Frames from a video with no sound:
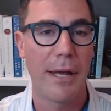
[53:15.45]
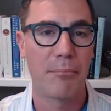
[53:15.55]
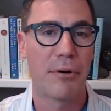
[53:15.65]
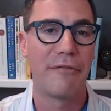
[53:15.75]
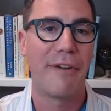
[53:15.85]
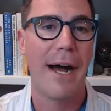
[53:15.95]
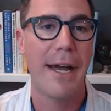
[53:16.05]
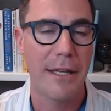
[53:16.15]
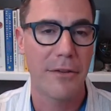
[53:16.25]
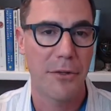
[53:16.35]
in
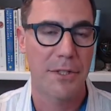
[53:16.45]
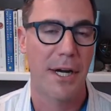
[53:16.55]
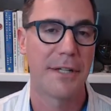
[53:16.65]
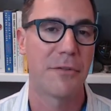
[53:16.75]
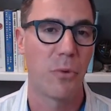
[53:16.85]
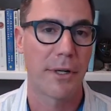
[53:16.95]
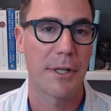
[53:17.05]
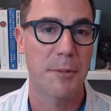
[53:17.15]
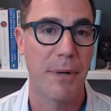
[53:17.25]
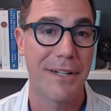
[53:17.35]
providing those kinds of work
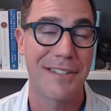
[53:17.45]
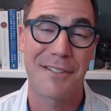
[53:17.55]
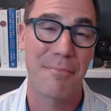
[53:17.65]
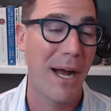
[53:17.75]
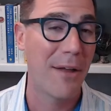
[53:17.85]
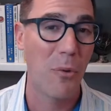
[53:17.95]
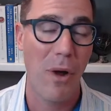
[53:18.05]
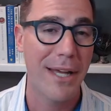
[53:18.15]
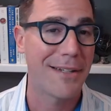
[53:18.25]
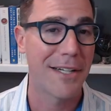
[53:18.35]
experiences and by the
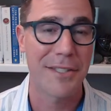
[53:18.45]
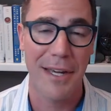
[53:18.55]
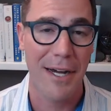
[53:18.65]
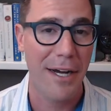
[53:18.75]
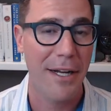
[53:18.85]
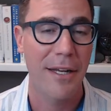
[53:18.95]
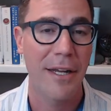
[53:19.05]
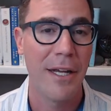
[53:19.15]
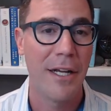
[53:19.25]
way it doesn't cut it